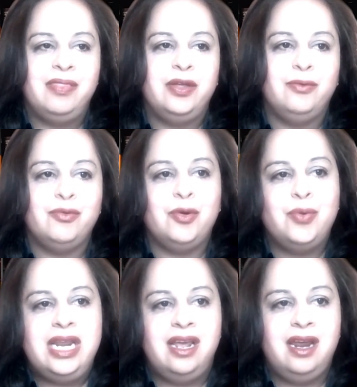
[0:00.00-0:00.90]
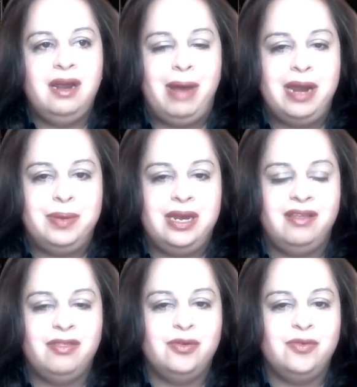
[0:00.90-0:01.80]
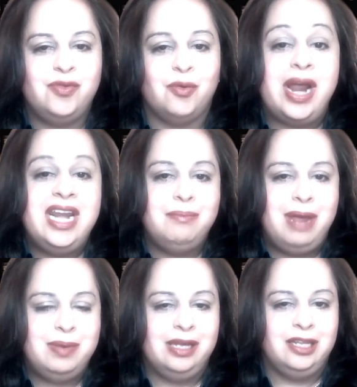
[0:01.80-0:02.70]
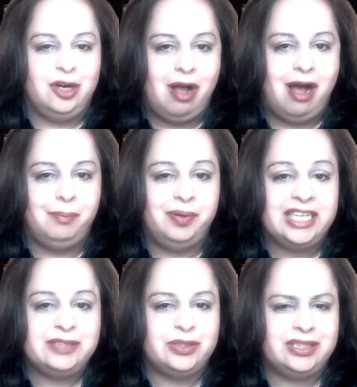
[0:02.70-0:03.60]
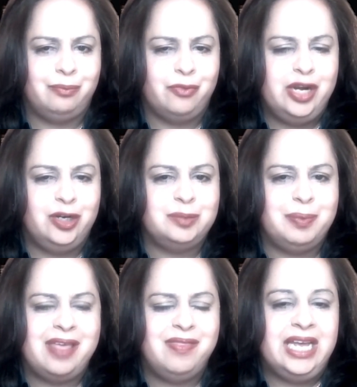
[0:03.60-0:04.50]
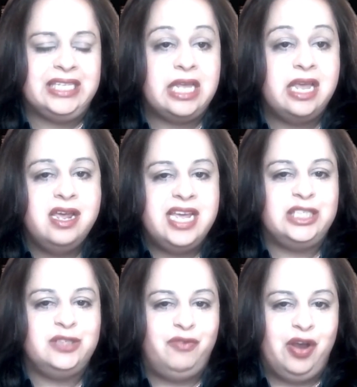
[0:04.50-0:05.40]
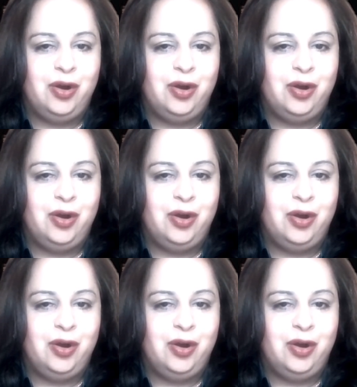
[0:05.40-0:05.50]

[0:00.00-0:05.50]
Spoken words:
The reading might be the writing may be a little complex for some readers, but I think it's